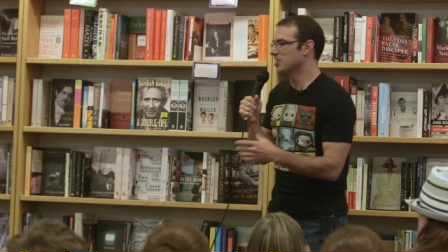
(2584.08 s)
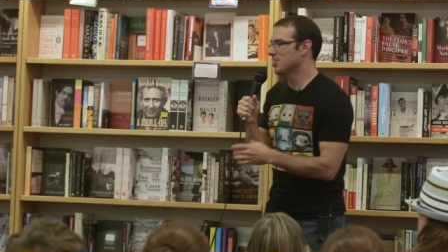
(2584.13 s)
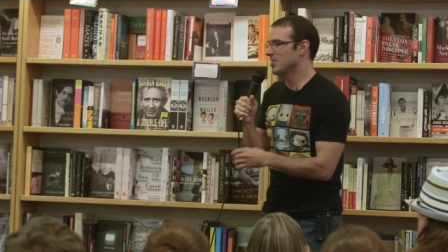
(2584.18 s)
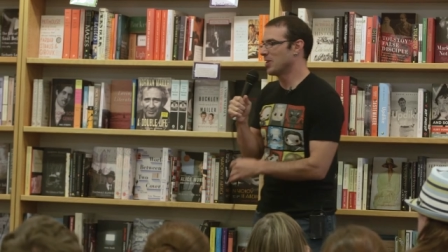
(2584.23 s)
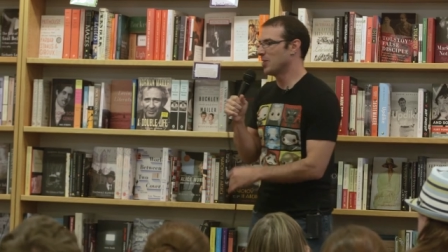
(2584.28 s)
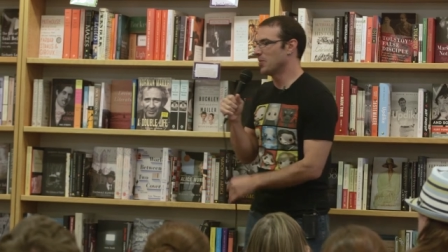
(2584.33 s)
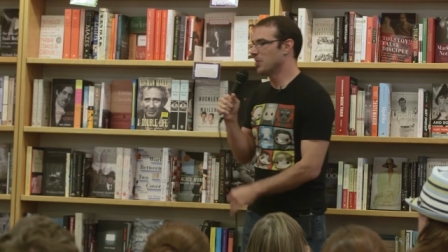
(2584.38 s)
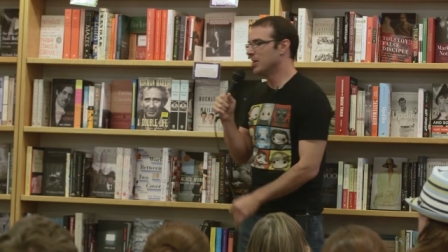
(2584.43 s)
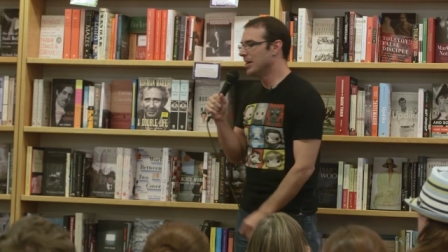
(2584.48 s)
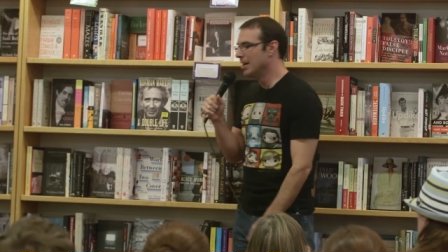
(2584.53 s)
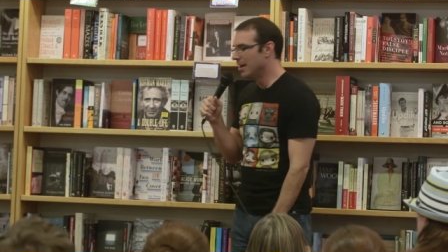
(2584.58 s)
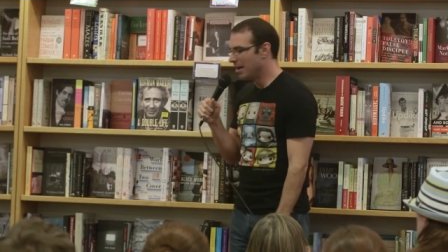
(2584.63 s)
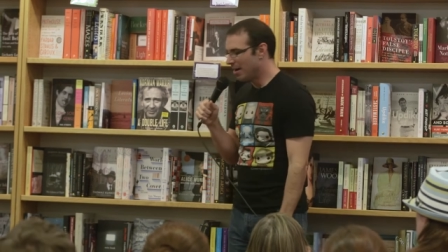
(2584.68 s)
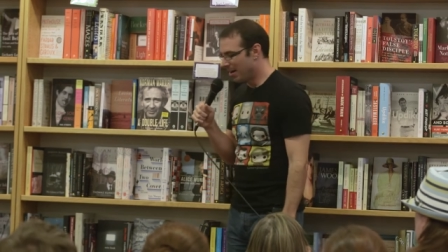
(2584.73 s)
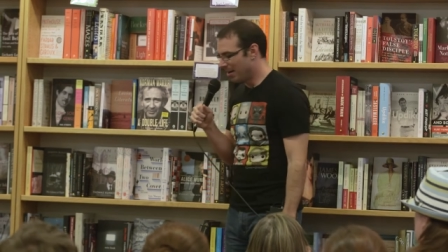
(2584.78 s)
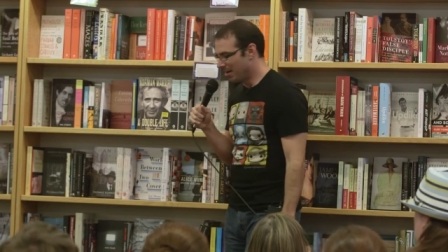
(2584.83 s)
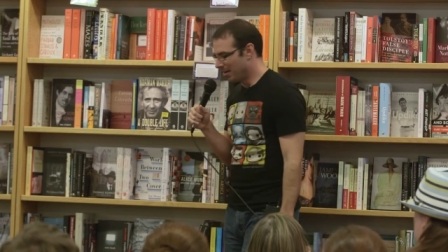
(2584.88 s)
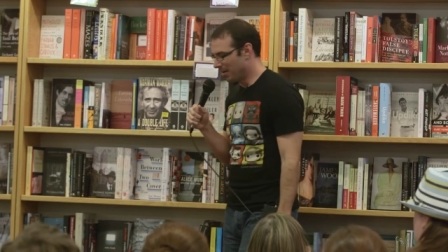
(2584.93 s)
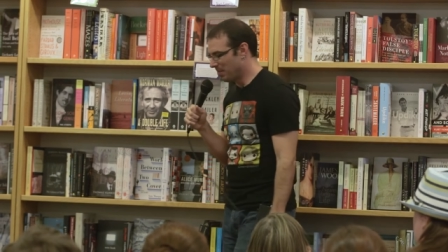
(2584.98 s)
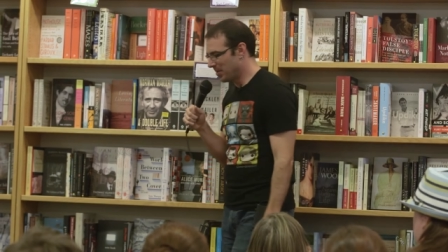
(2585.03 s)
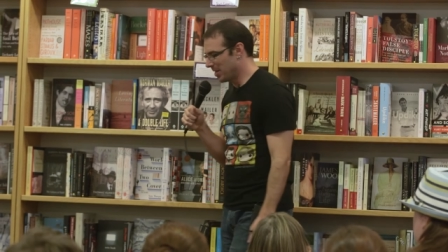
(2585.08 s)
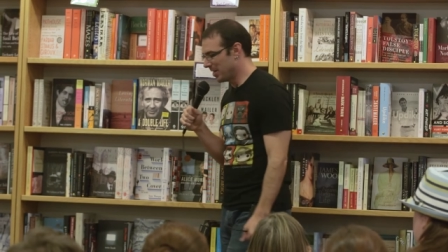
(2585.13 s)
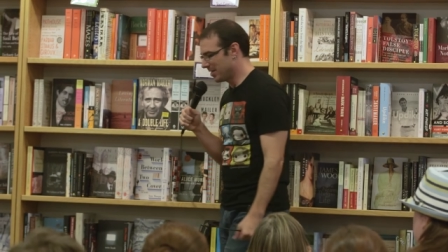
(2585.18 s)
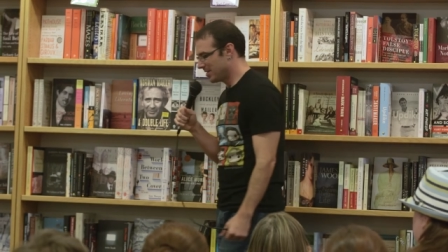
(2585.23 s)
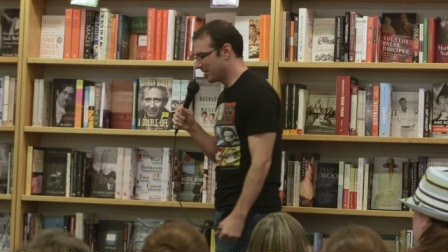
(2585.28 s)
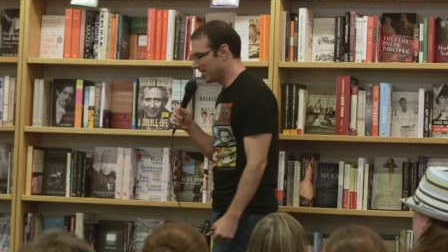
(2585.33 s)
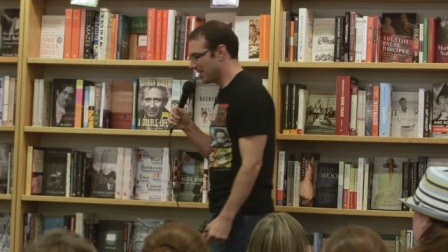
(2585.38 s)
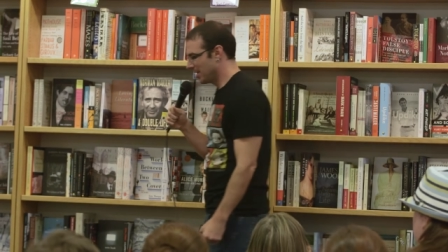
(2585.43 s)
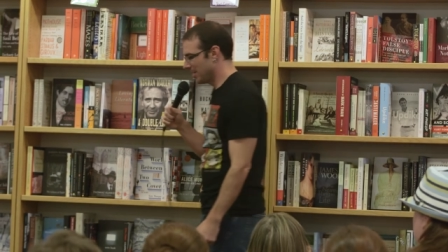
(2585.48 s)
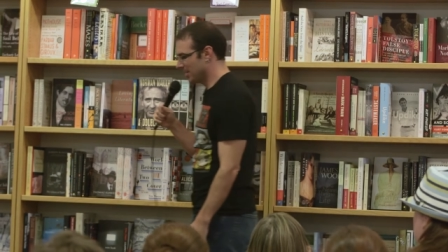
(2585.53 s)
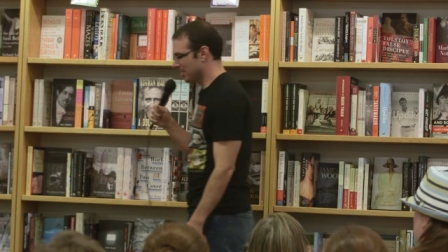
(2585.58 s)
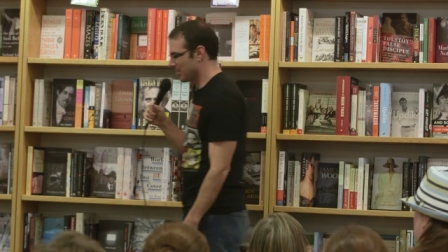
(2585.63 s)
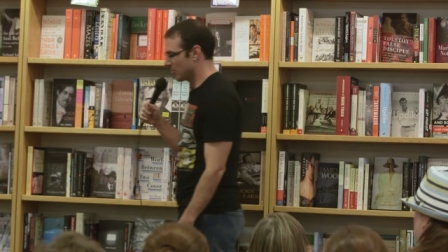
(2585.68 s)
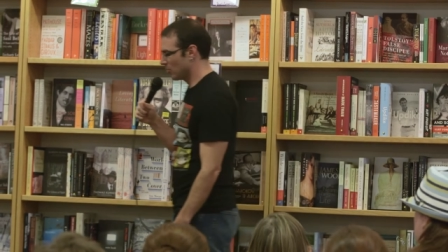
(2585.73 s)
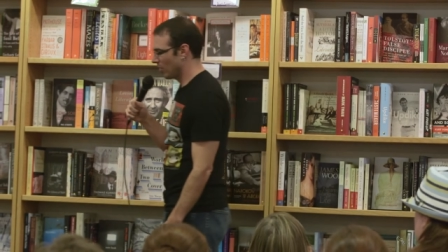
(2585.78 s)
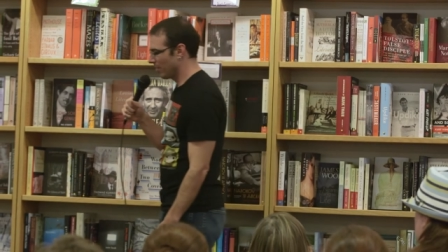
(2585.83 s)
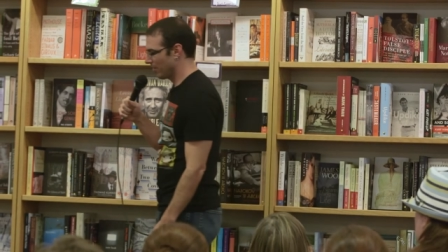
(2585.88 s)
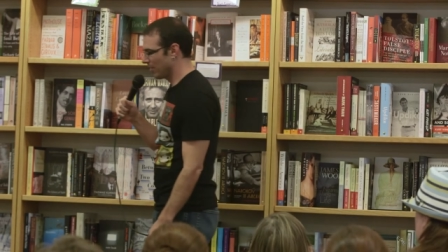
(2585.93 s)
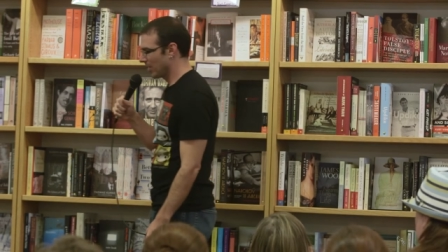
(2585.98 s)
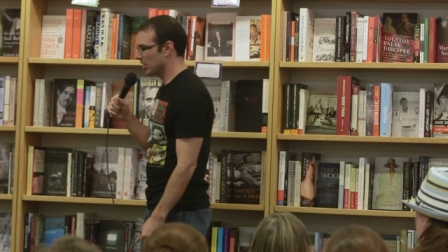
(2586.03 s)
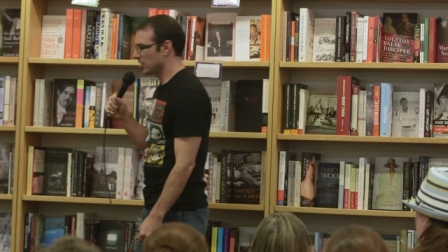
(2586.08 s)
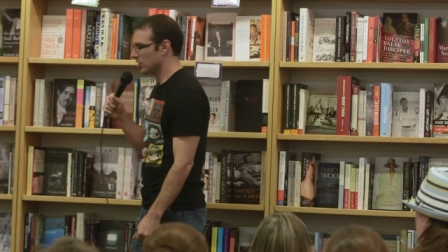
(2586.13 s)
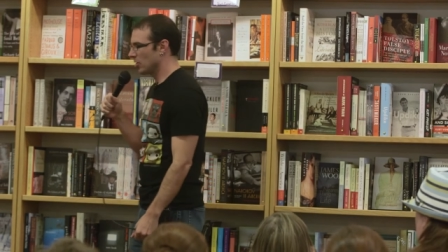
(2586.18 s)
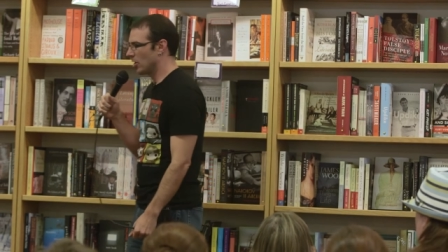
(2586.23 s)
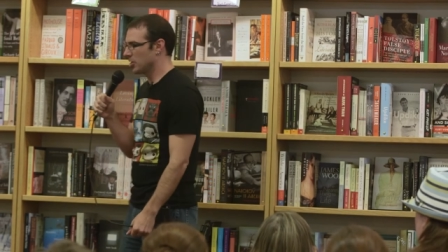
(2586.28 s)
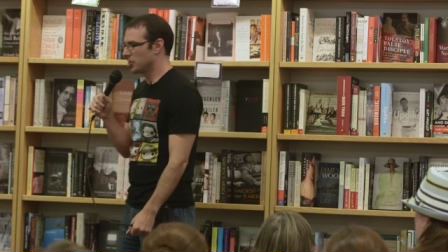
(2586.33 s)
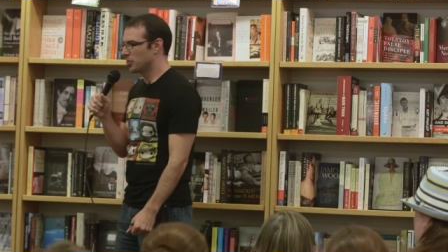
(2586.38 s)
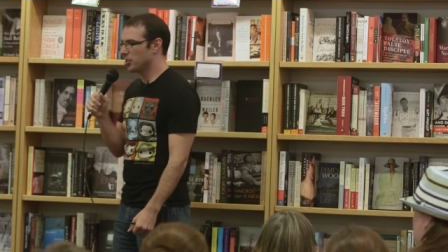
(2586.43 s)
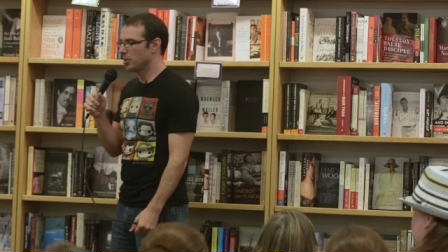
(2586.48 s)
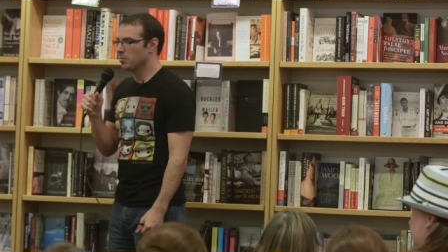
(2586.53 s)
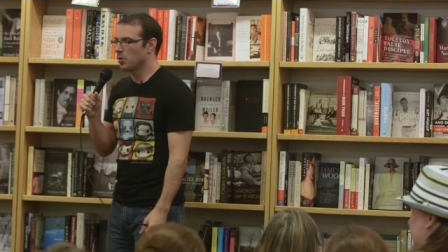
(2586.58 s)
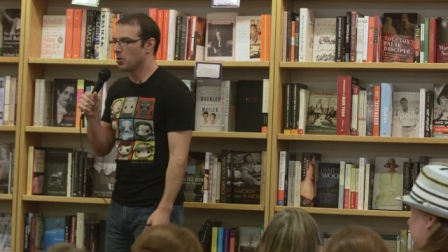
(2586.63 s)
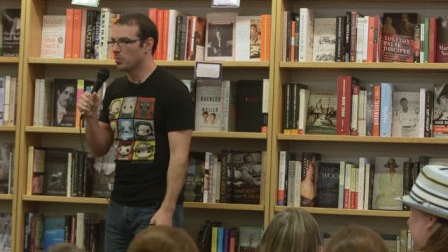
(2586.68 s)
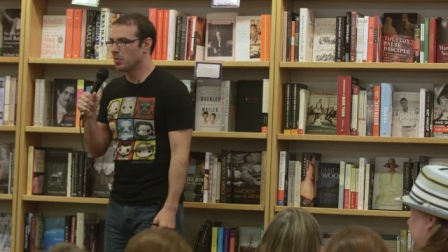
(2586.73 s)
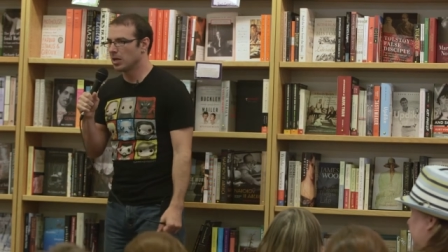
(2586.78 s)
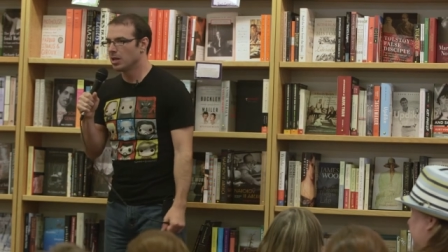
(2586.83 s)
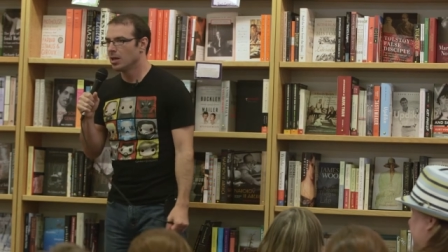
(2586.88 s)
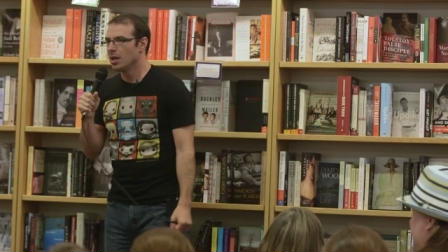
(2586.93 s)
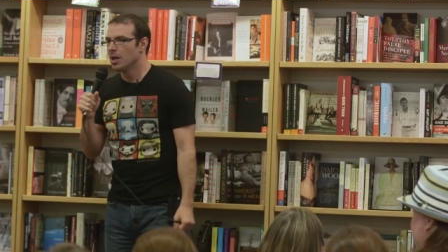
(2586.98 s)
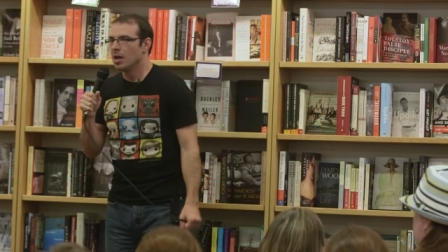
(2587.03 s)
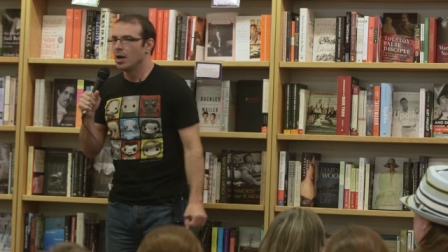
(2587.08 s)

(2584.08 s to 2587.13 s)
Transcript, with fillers: So um, it's it is sort of an exhaustion moment.